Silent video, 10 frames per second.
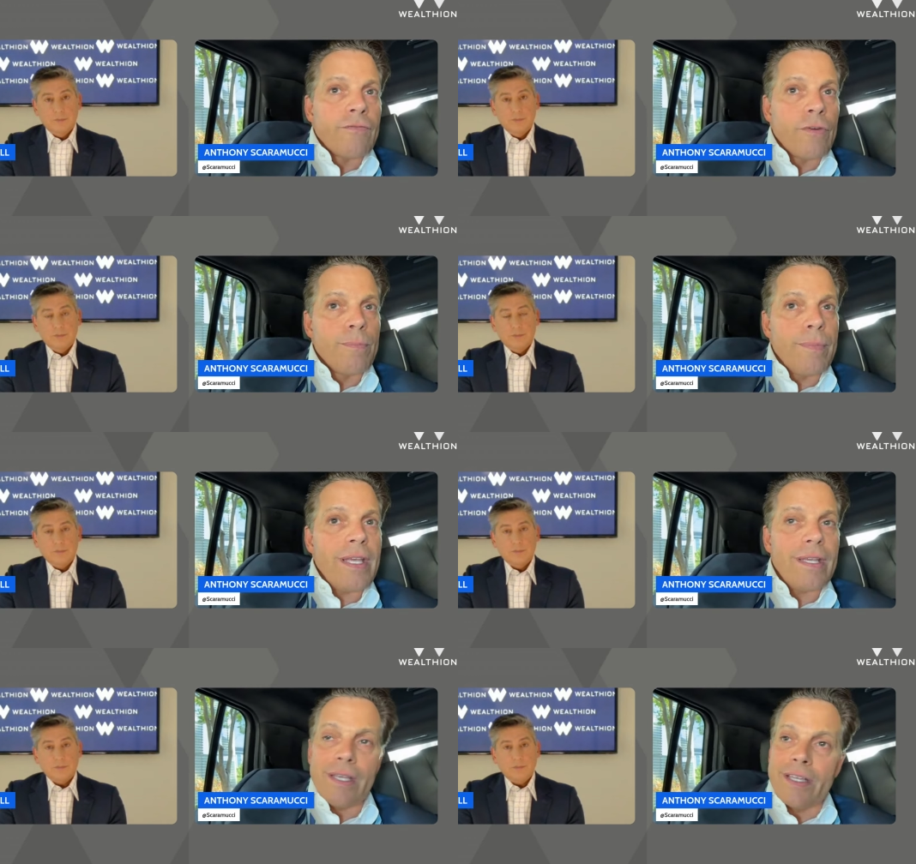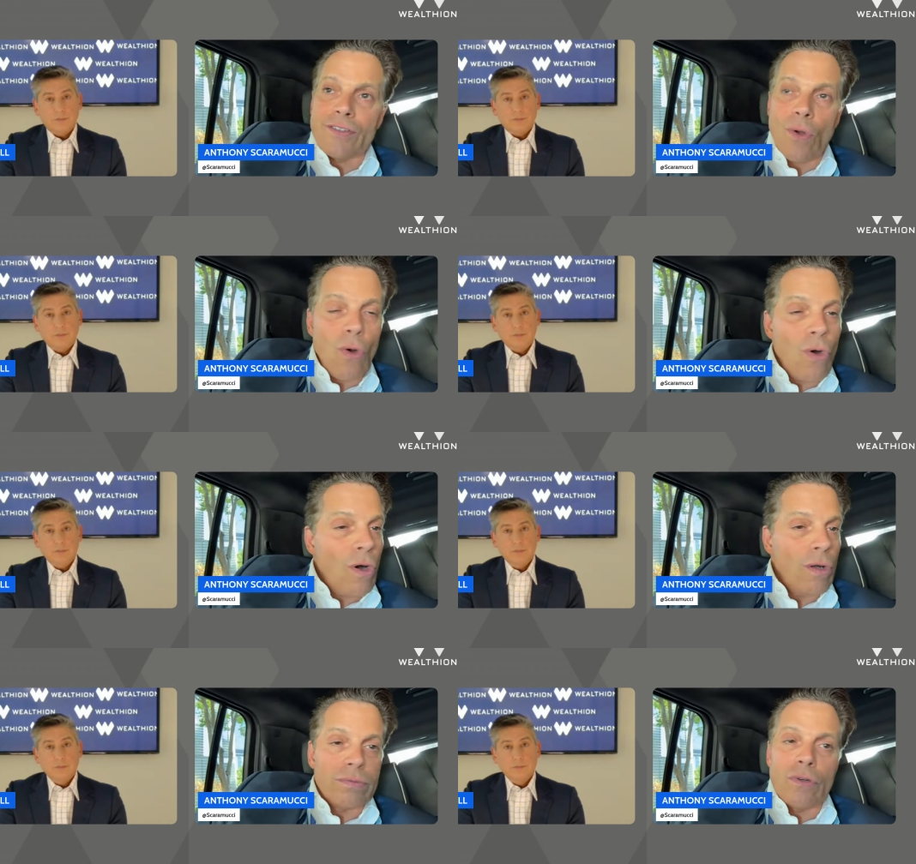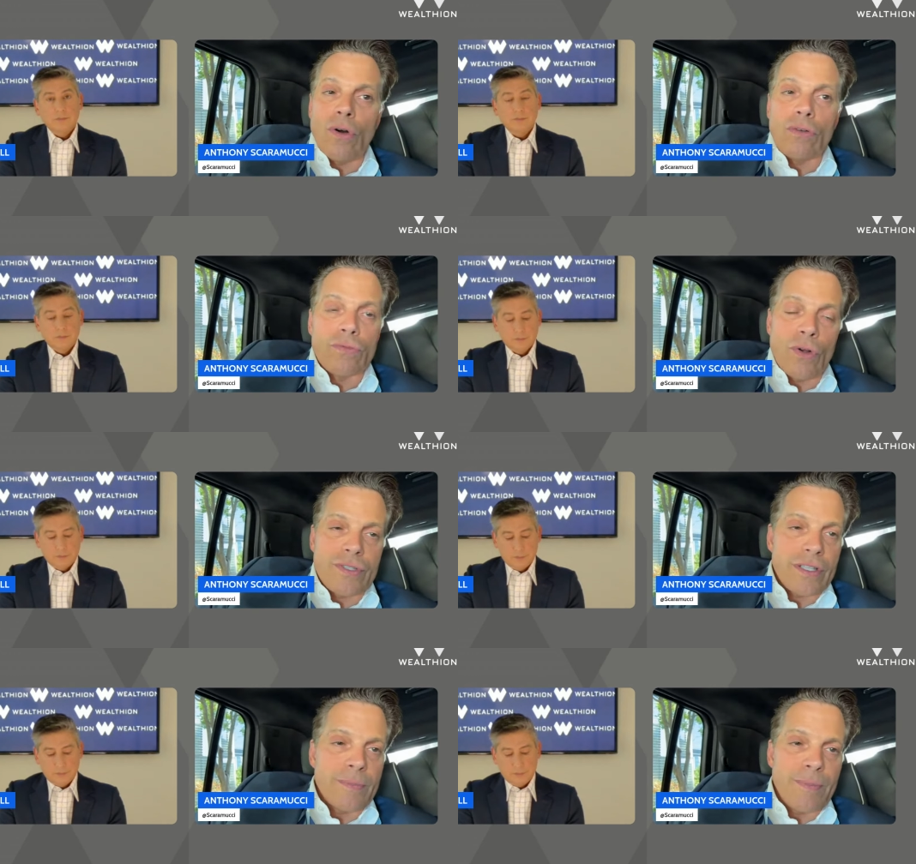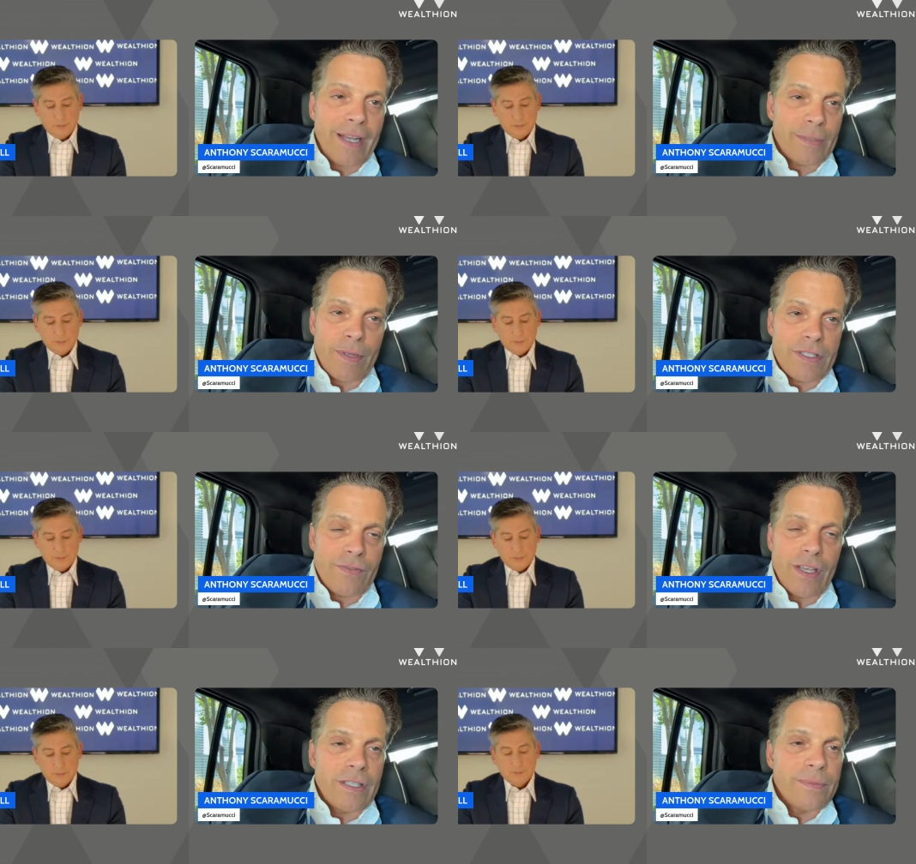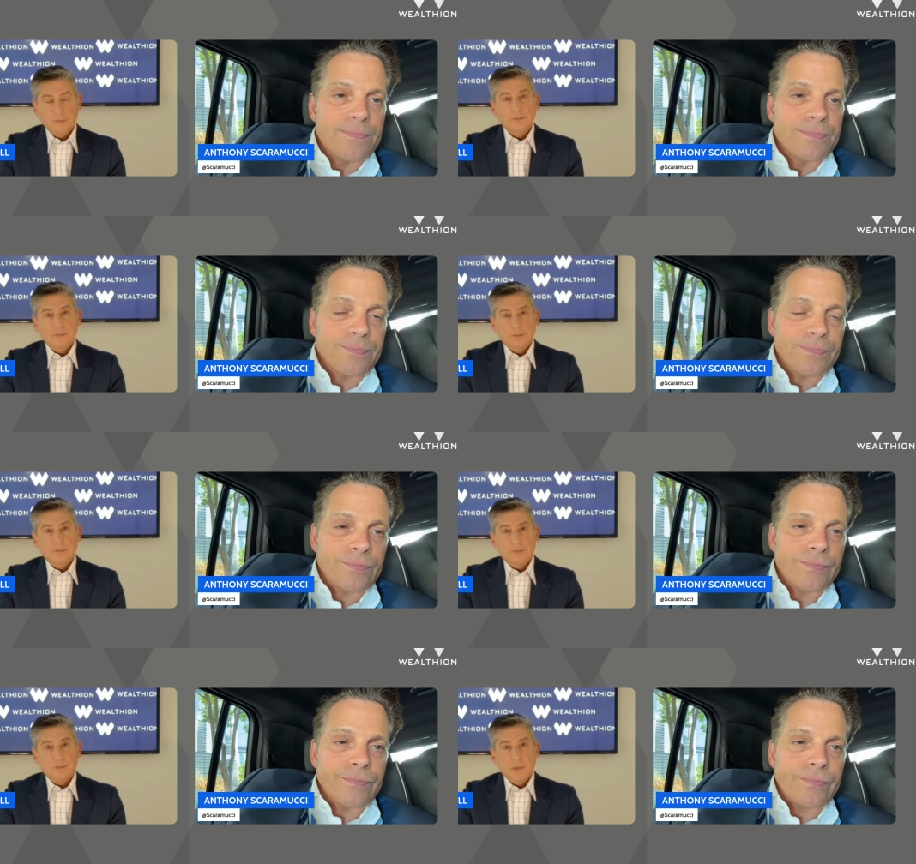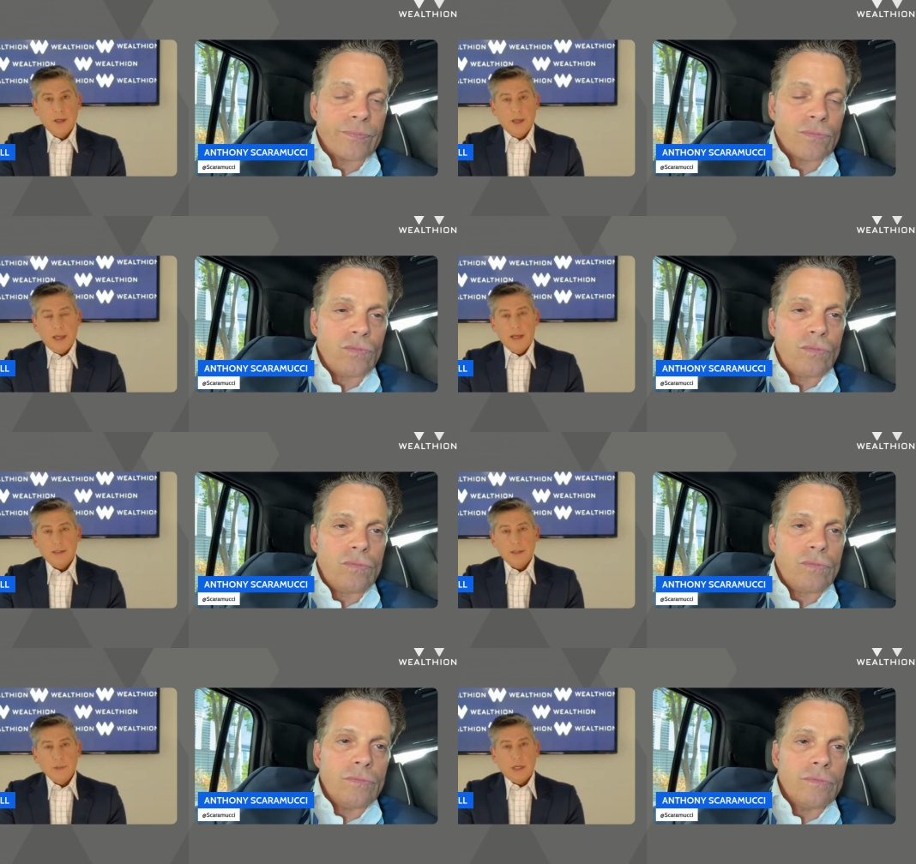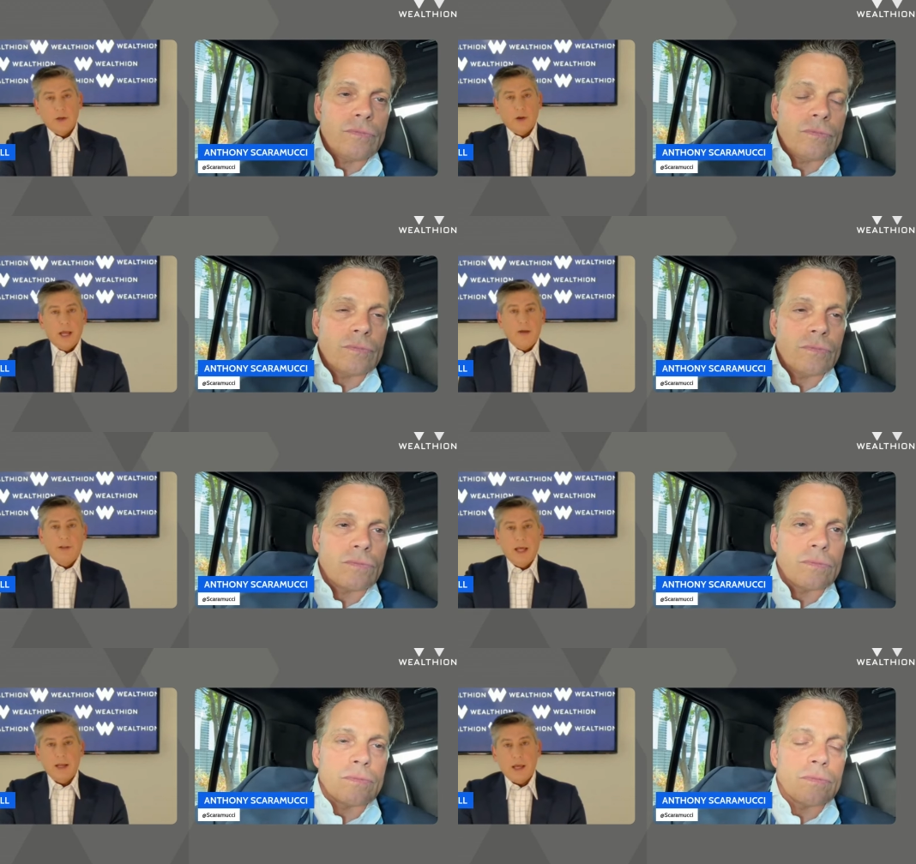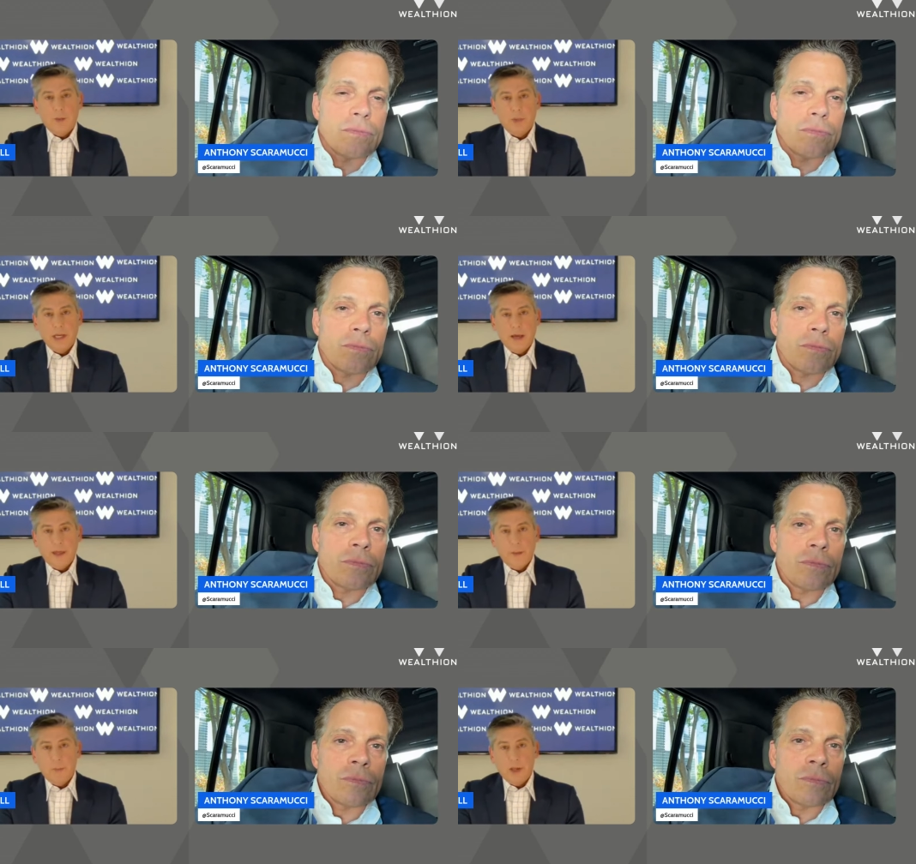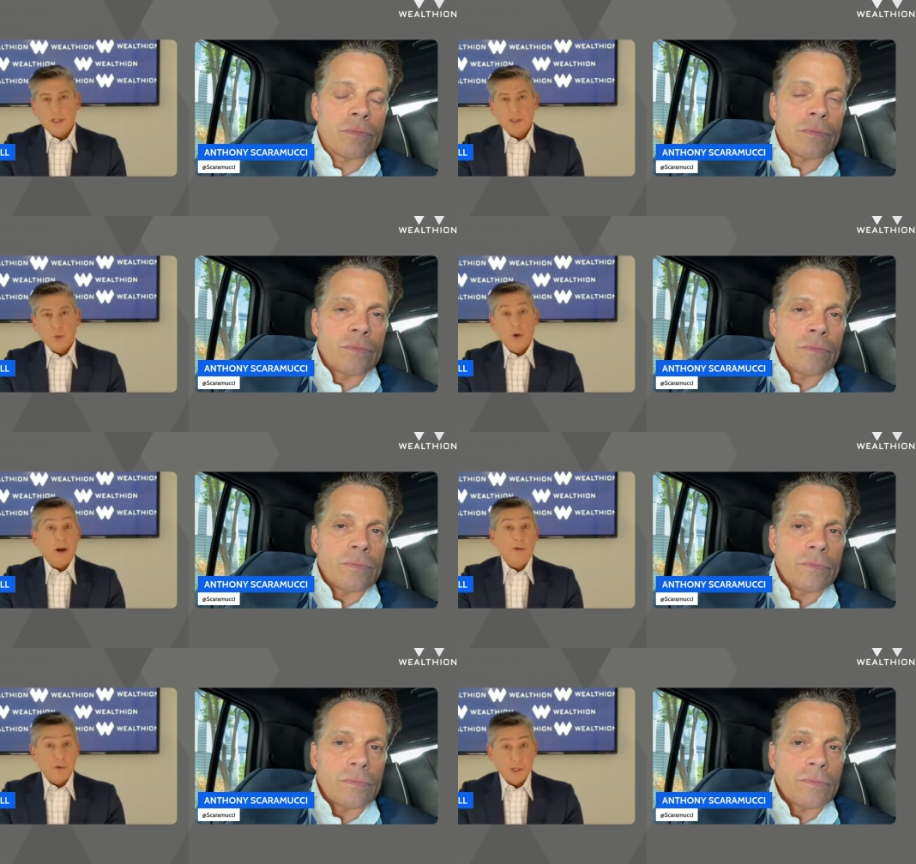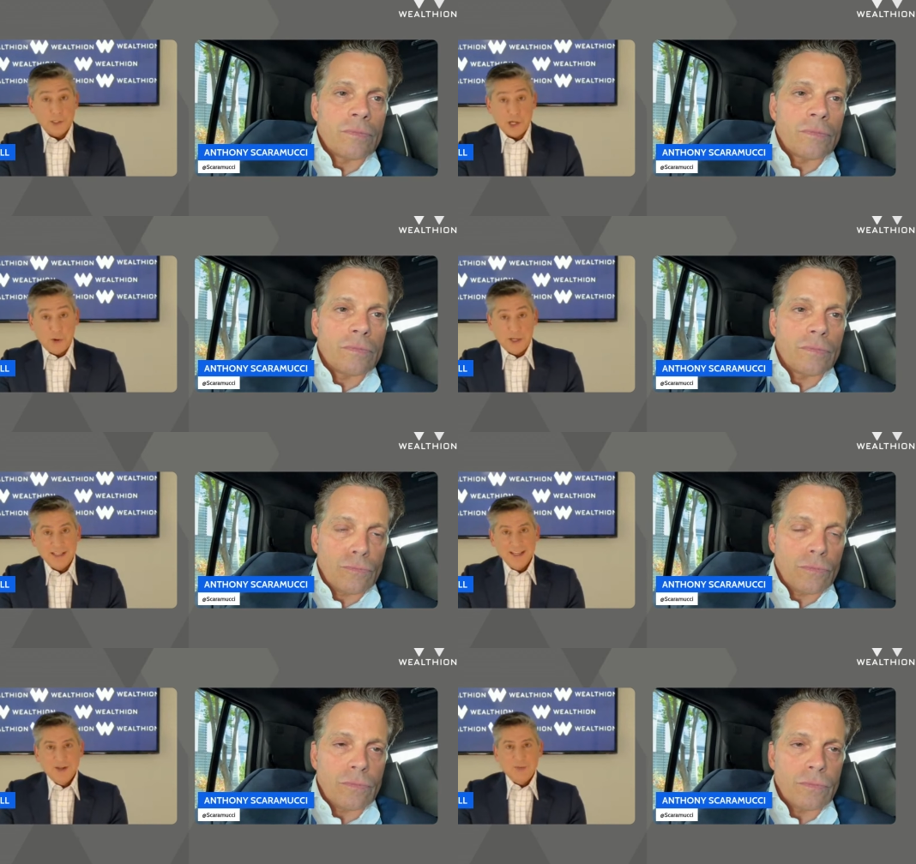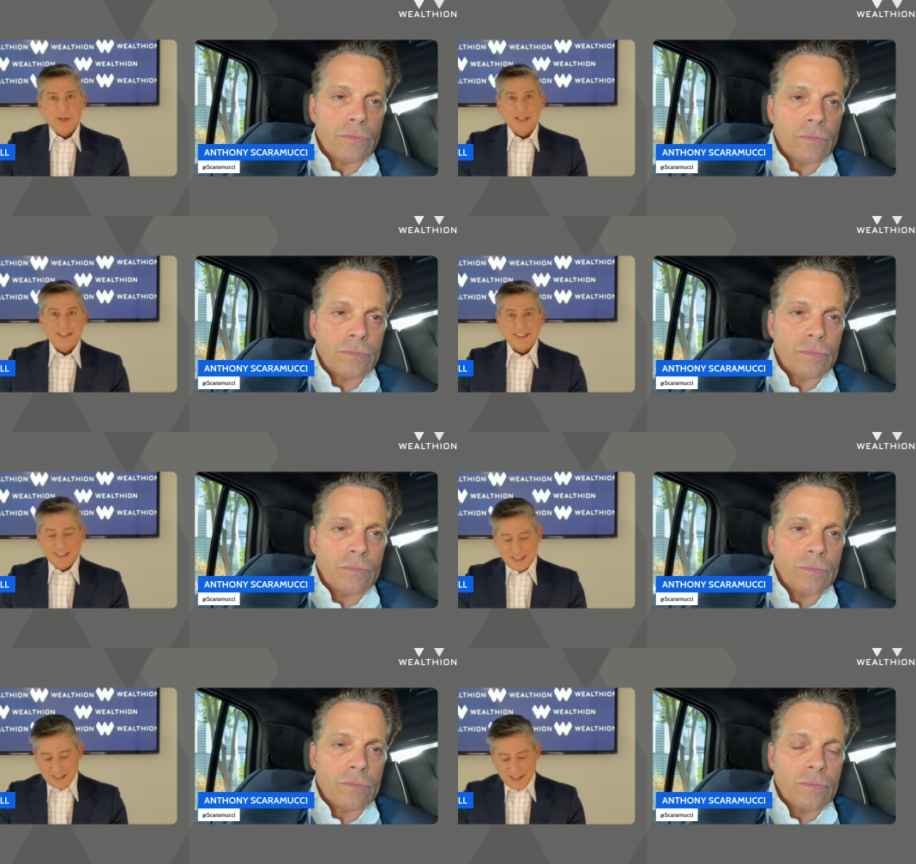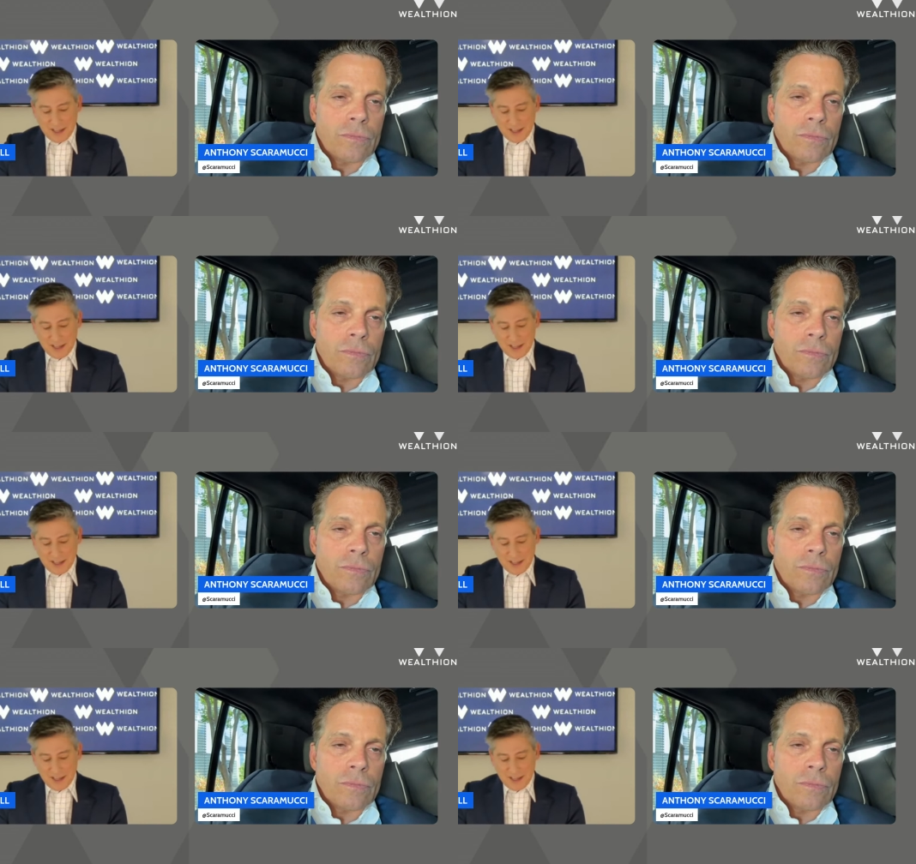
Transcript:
Speaker 1: for me, it's all all roads lead back to Pennsylvania.
Speaker 2: And it seems like you're going to have a lot of company on that bus to wherever it's going. But uh,